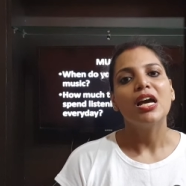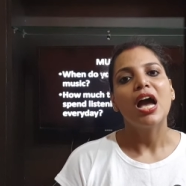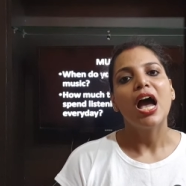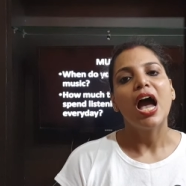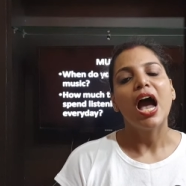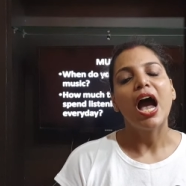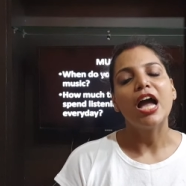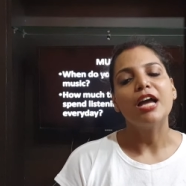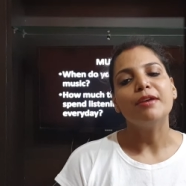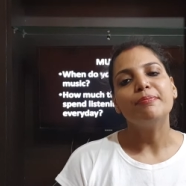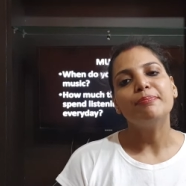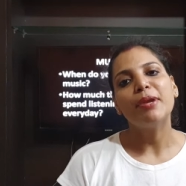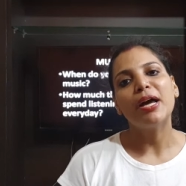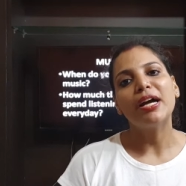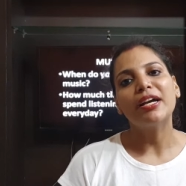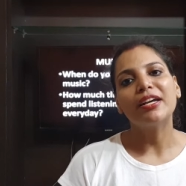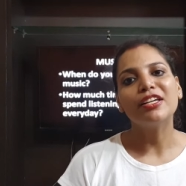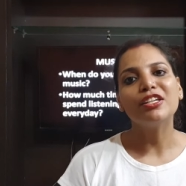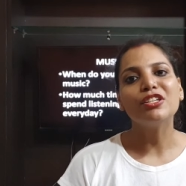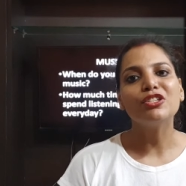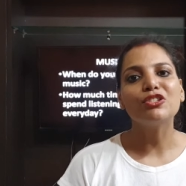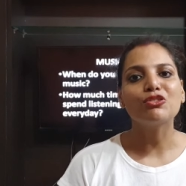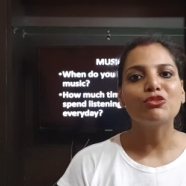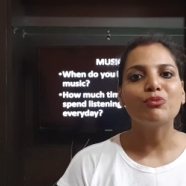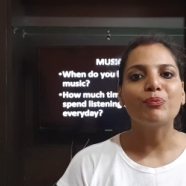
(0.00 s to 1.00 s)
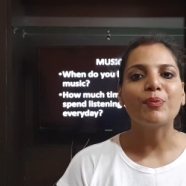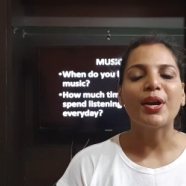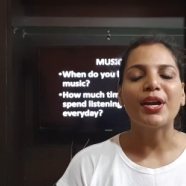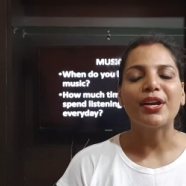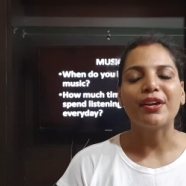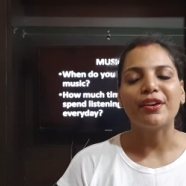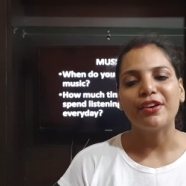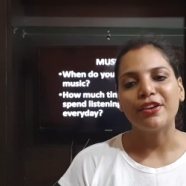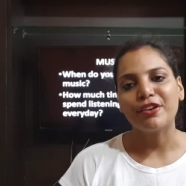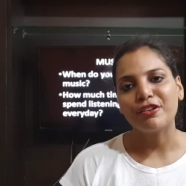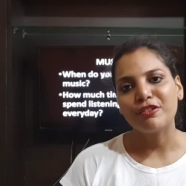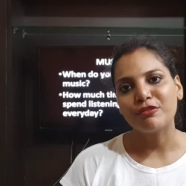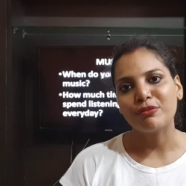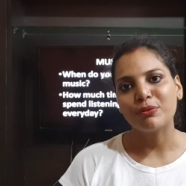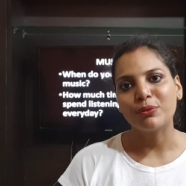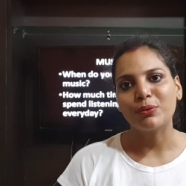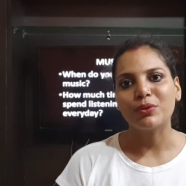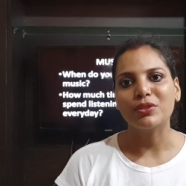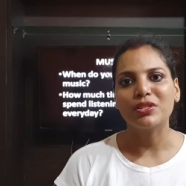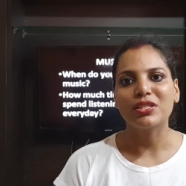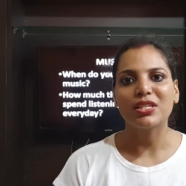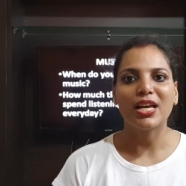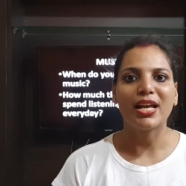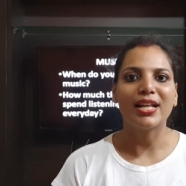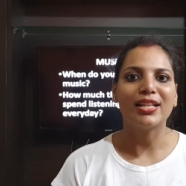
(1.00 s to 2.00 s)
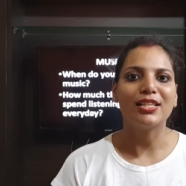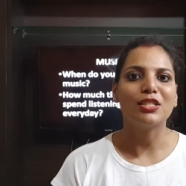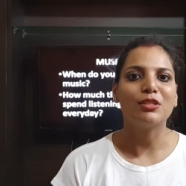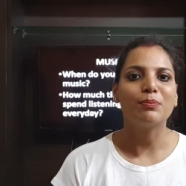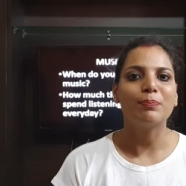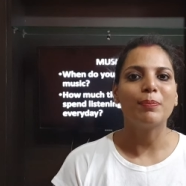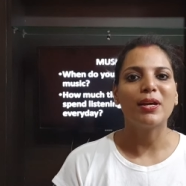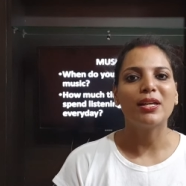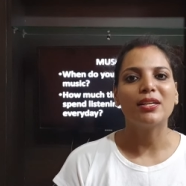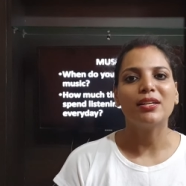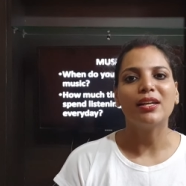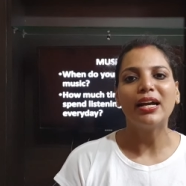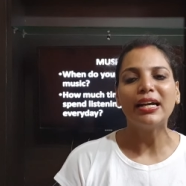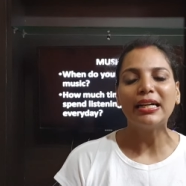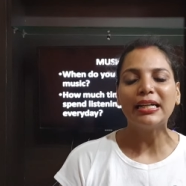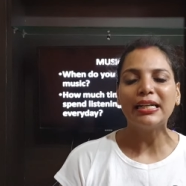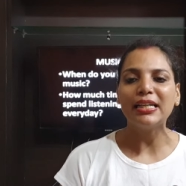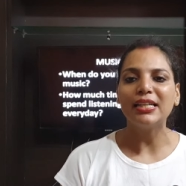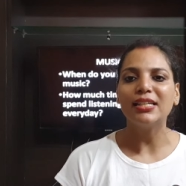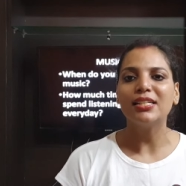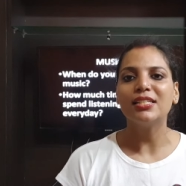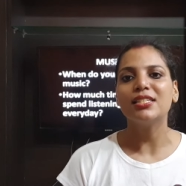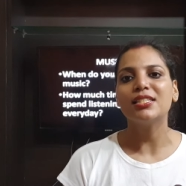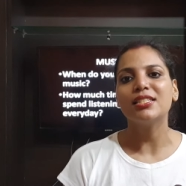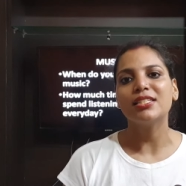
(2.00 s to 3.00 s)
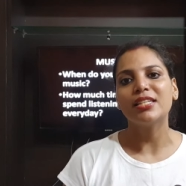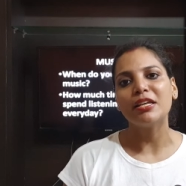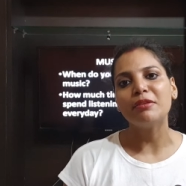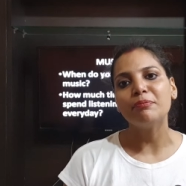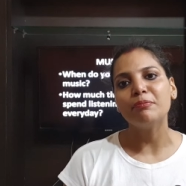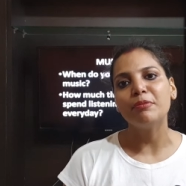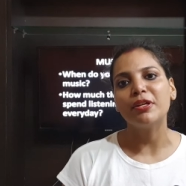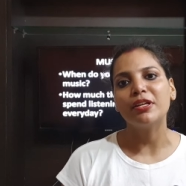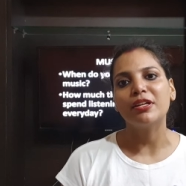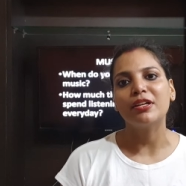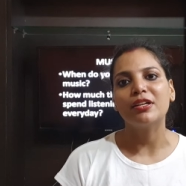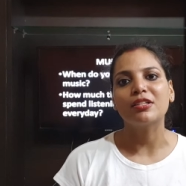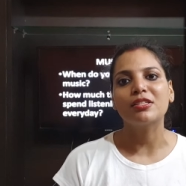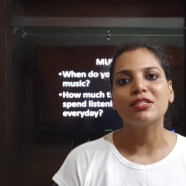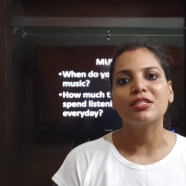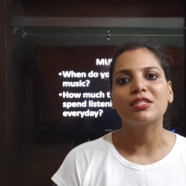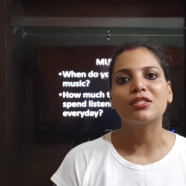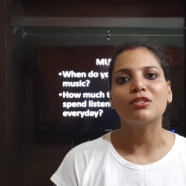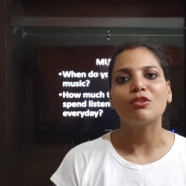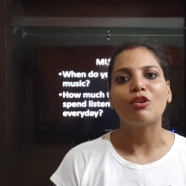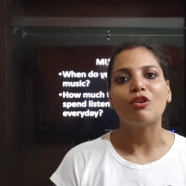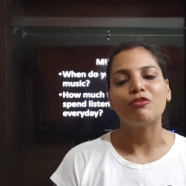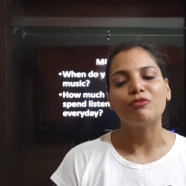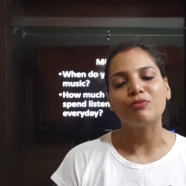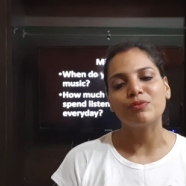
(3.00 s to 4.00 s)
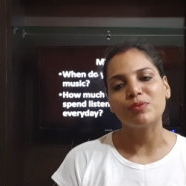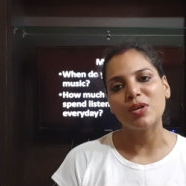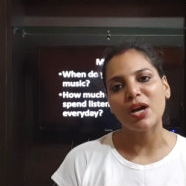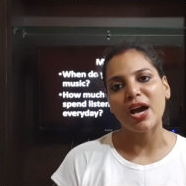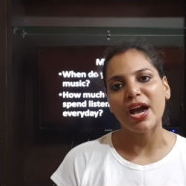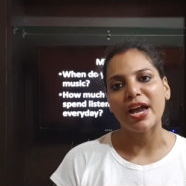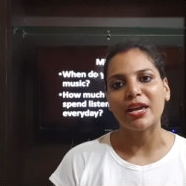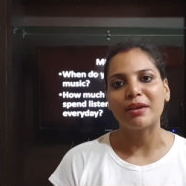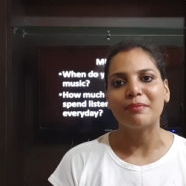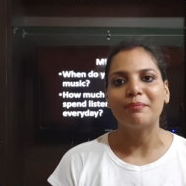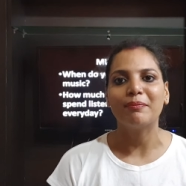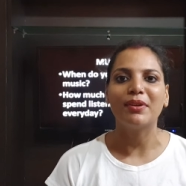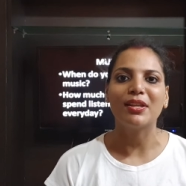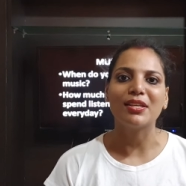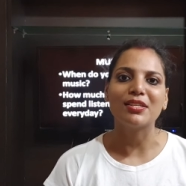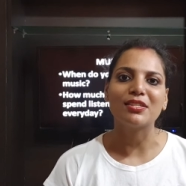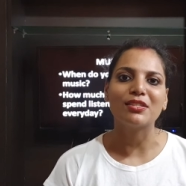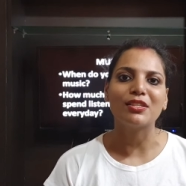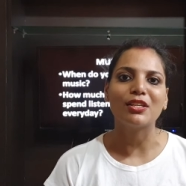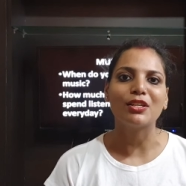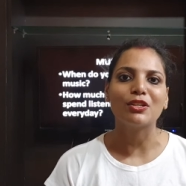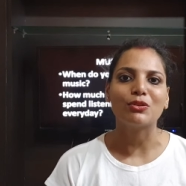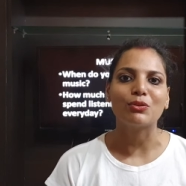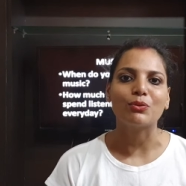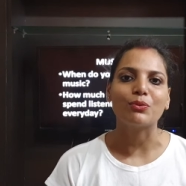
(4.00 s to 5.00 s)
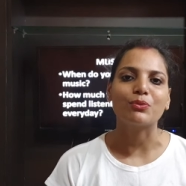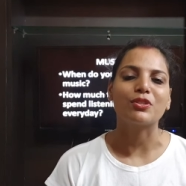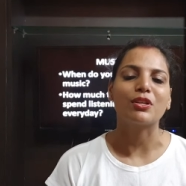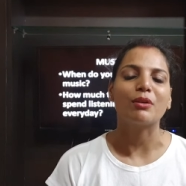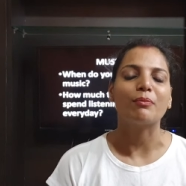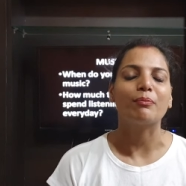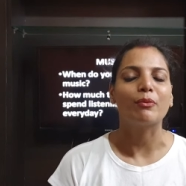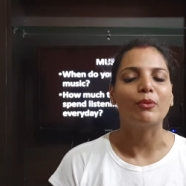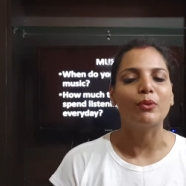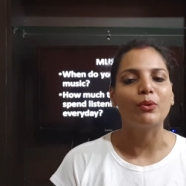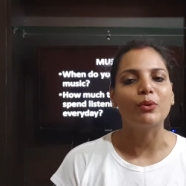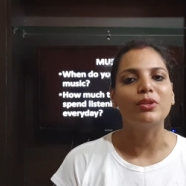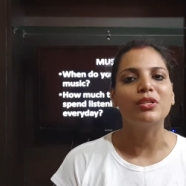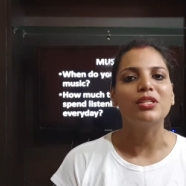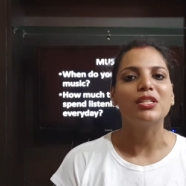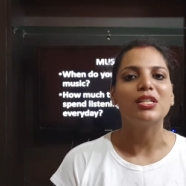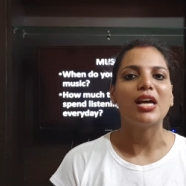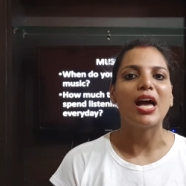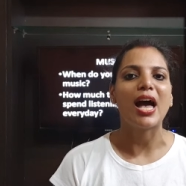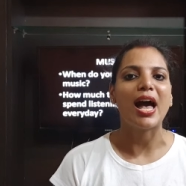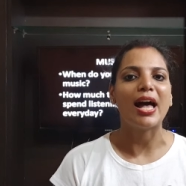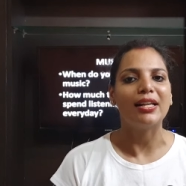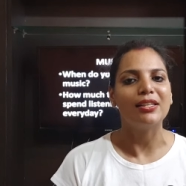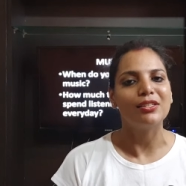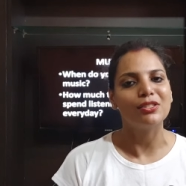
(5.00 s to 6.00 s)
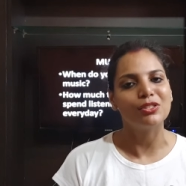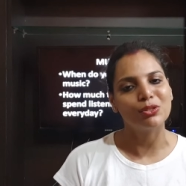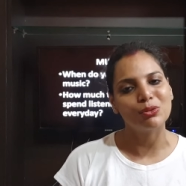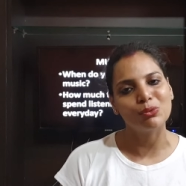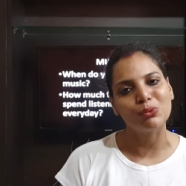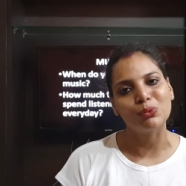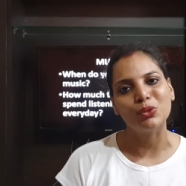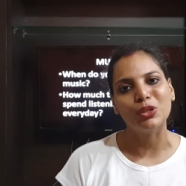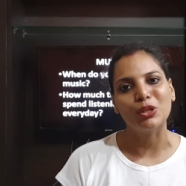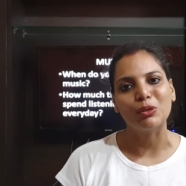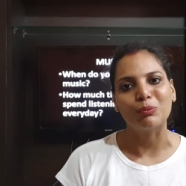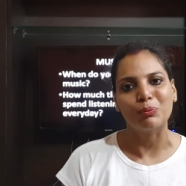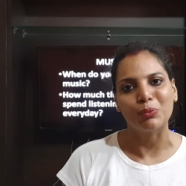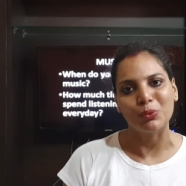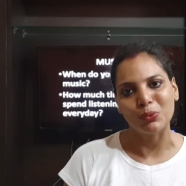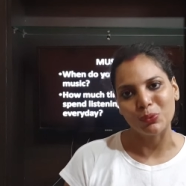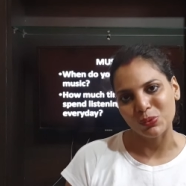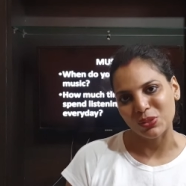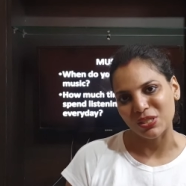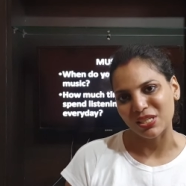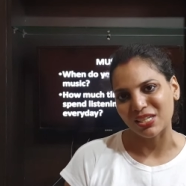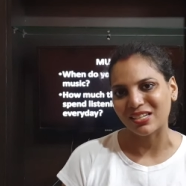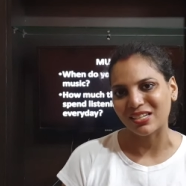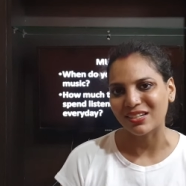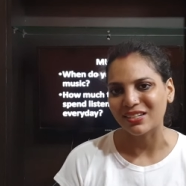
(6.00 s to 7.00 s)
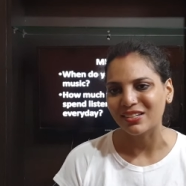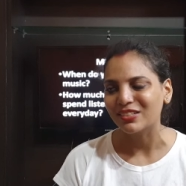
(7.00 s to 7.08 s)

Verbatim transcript: I plug into my earphones and spend at least 10 minutes of time listening to some good and soothing music.